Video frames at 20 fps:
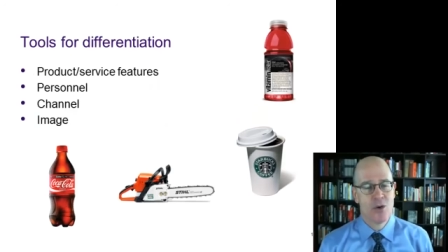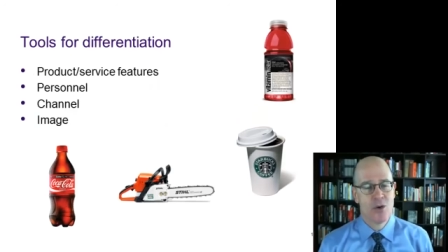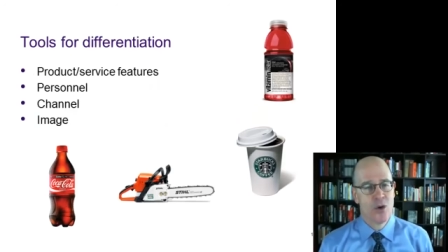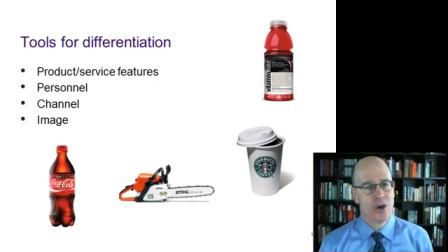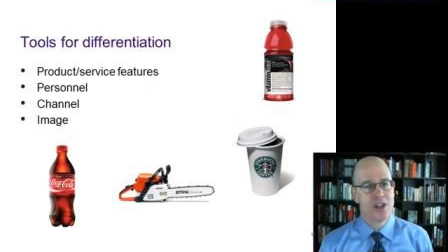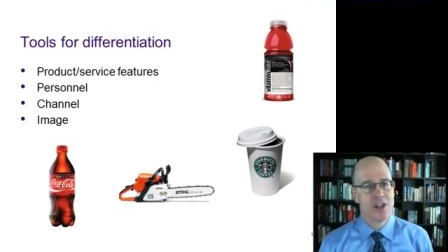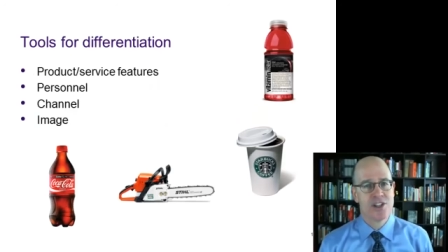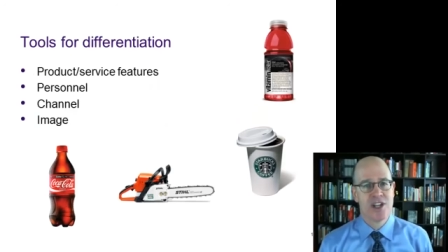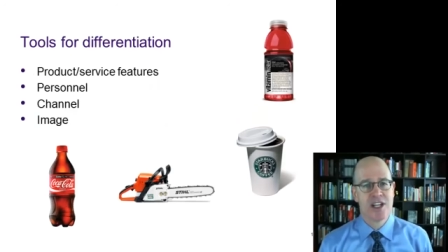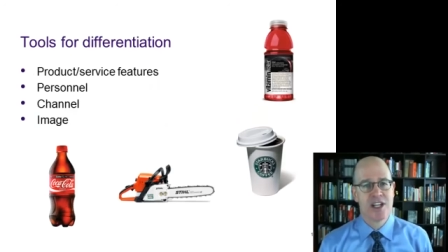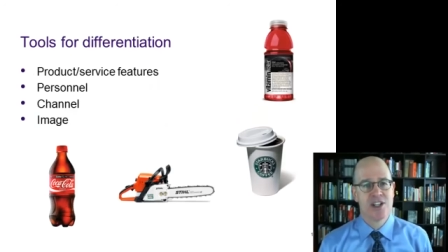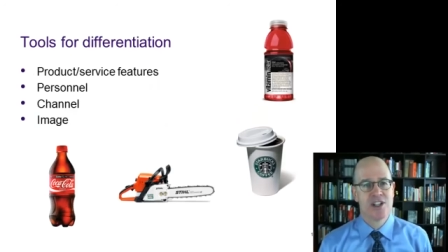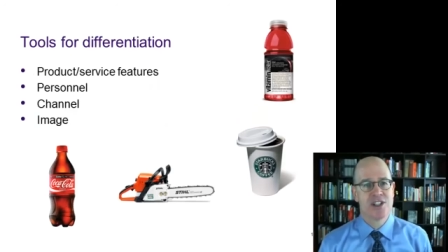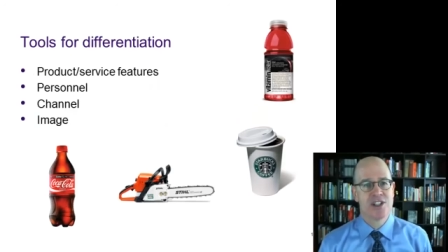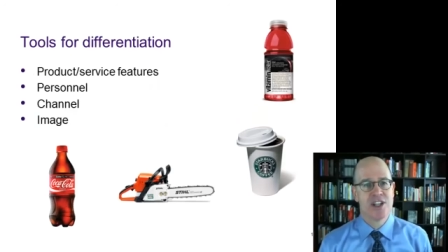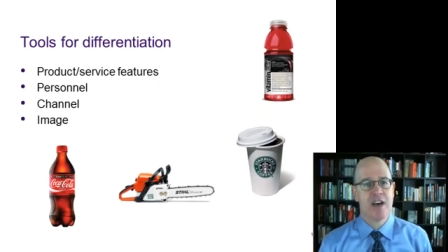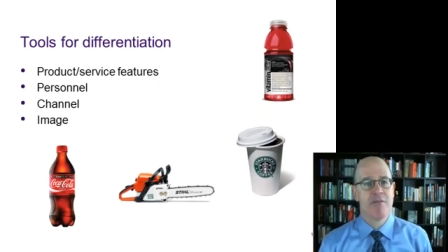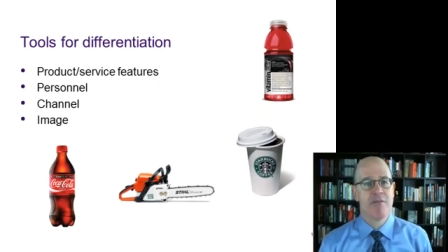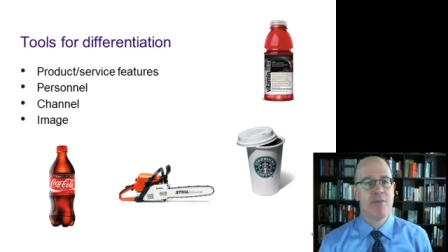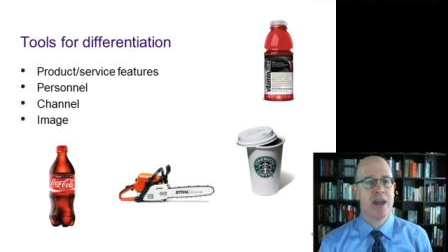organizations
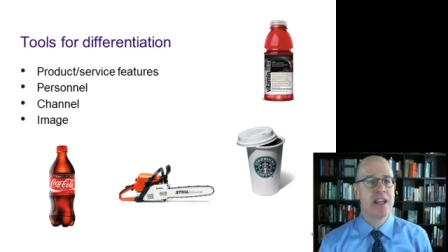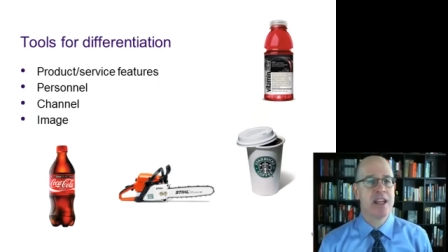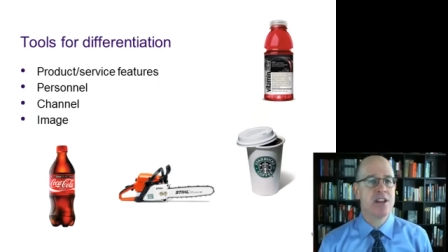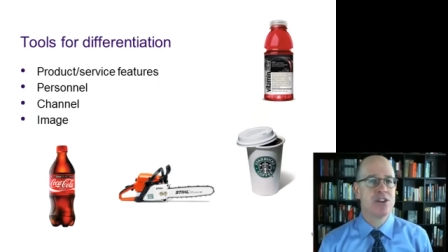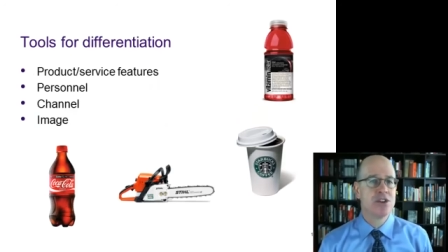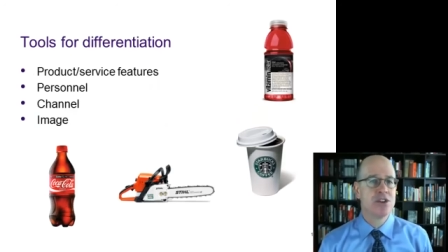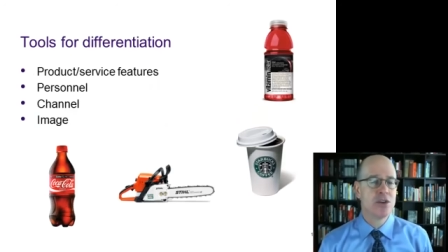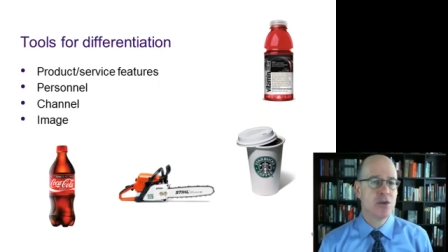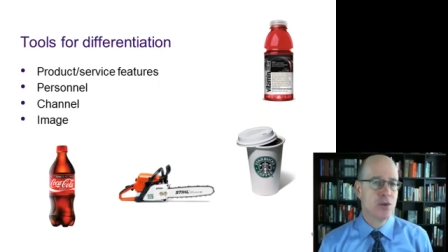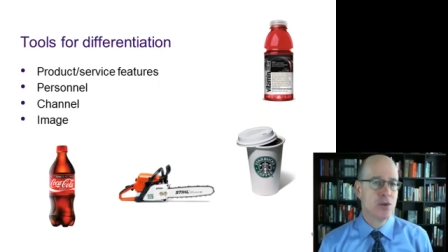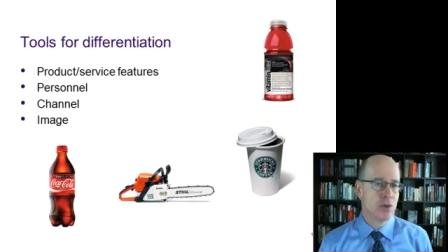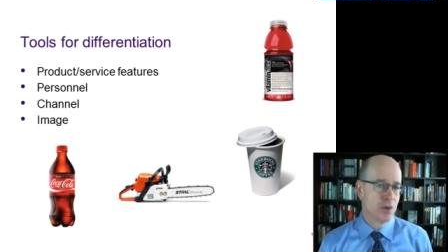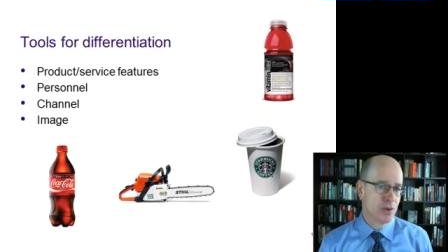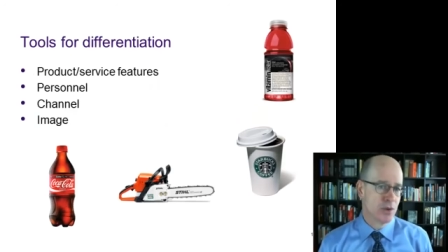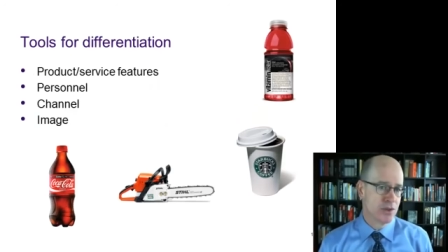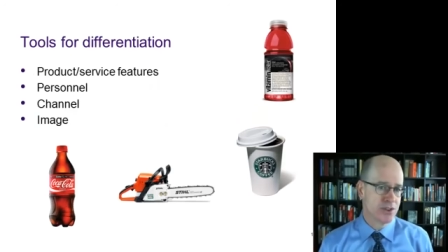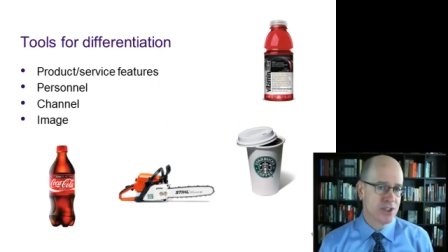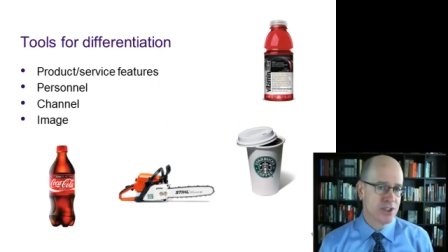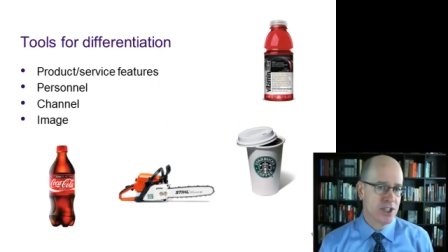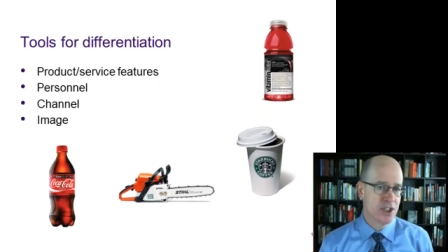have many
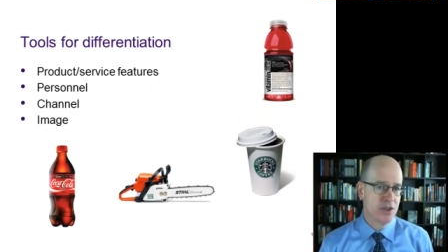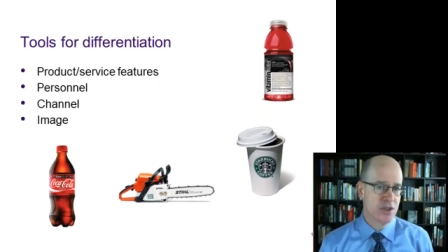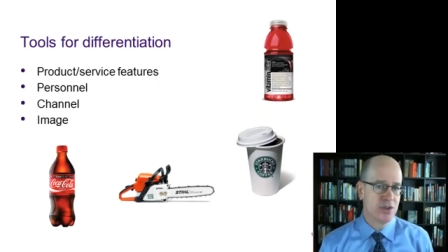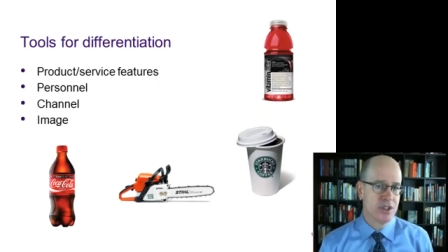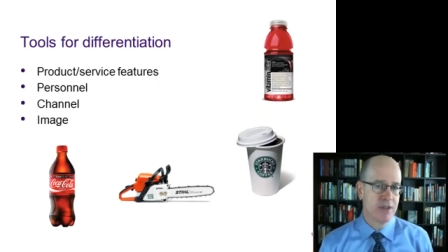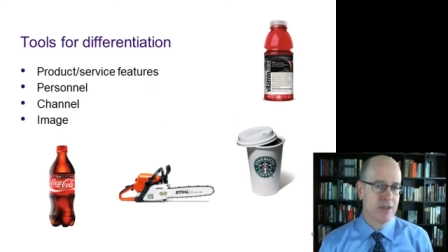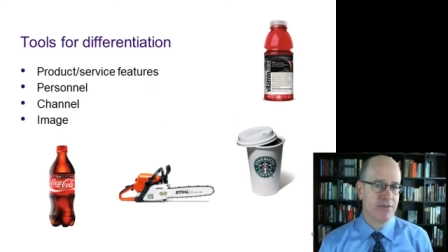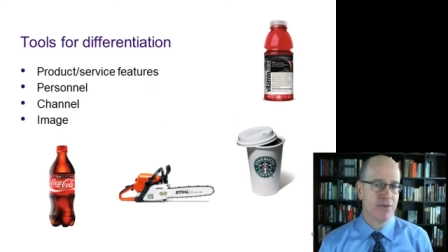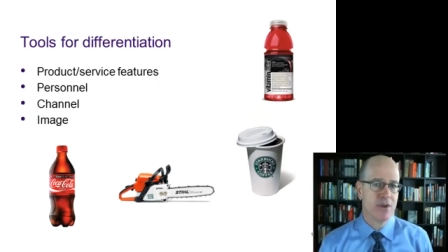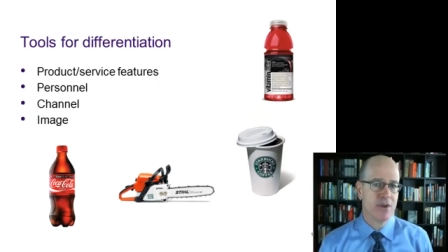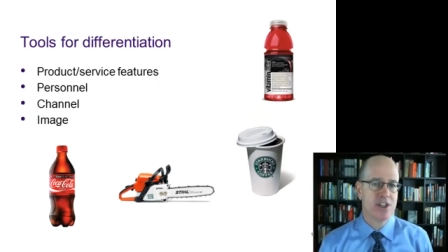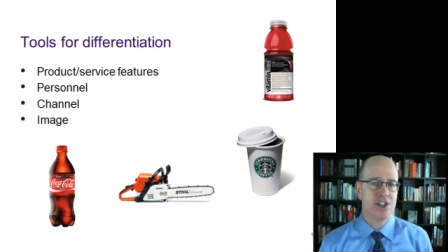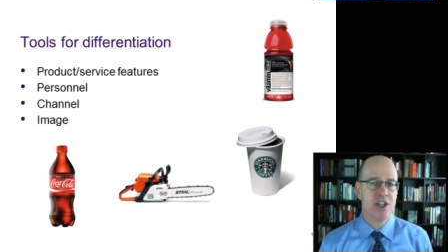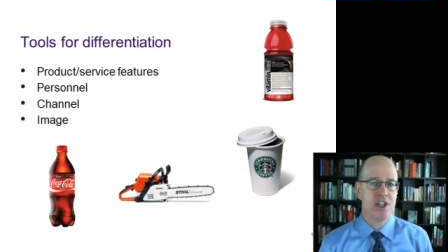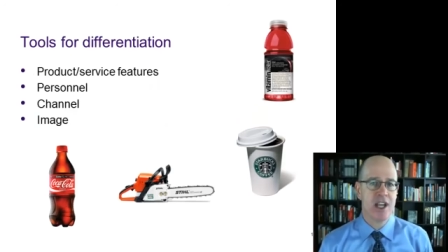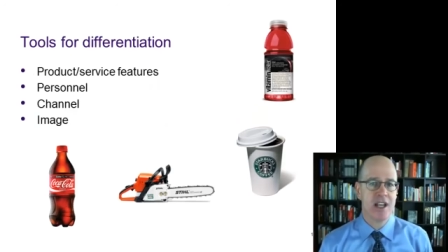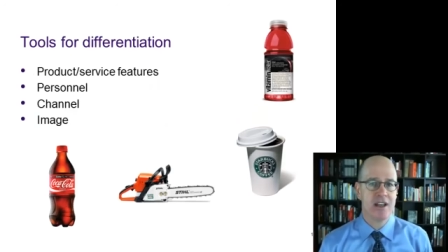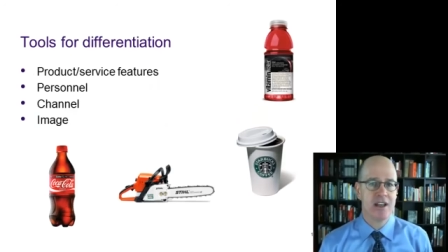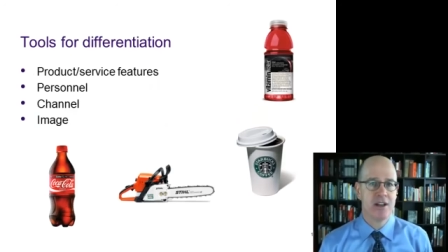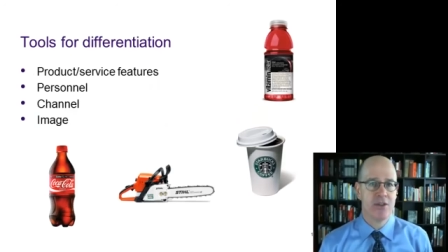tools to
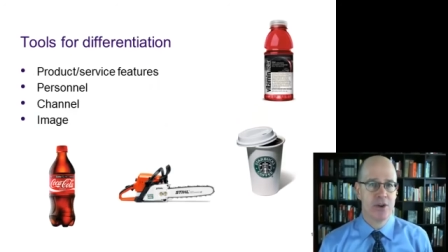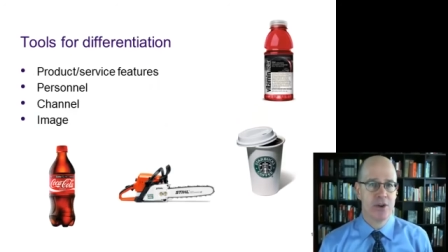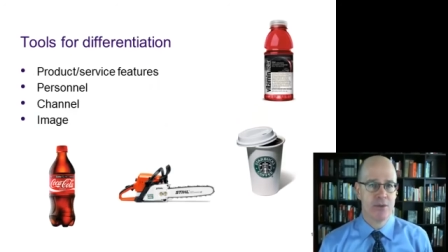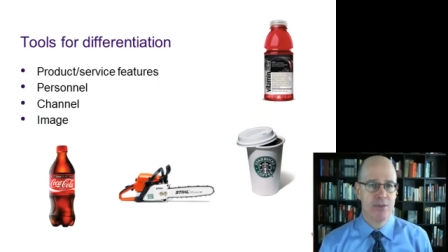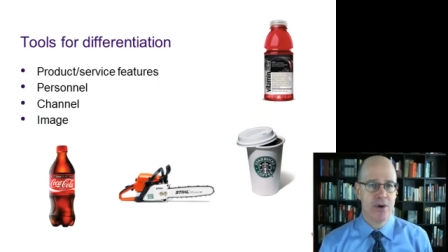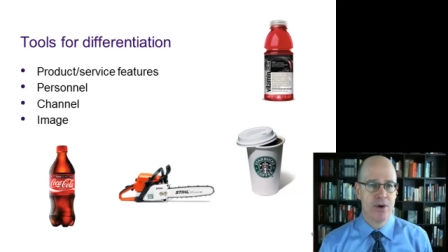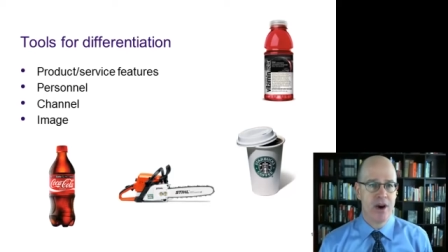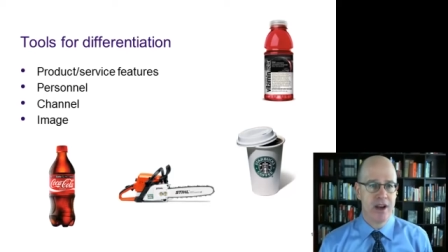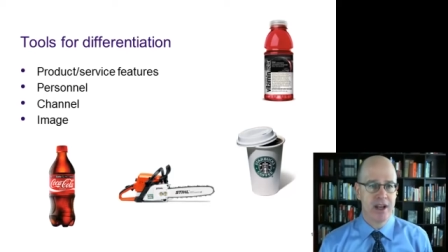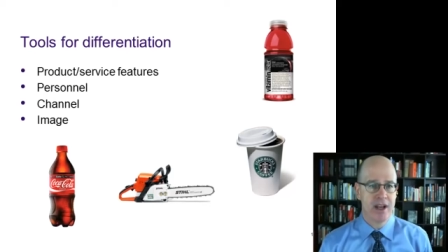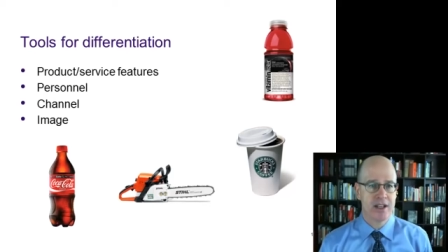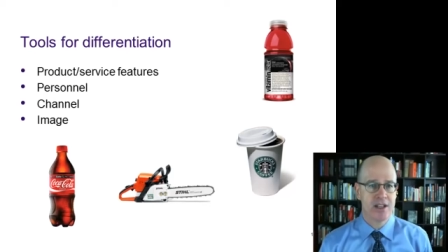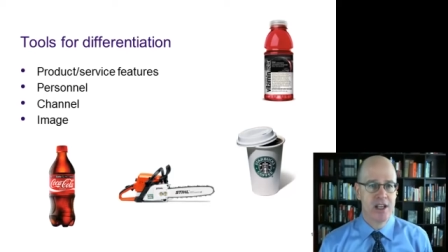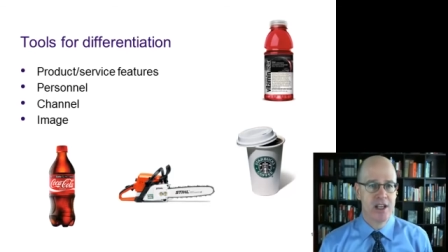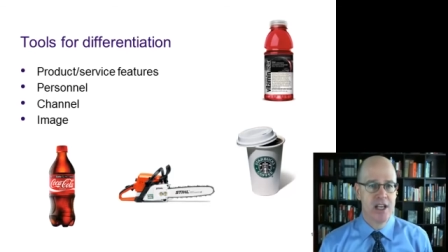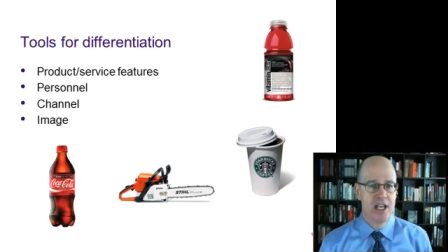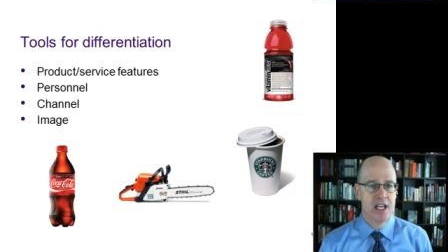differentiate their product.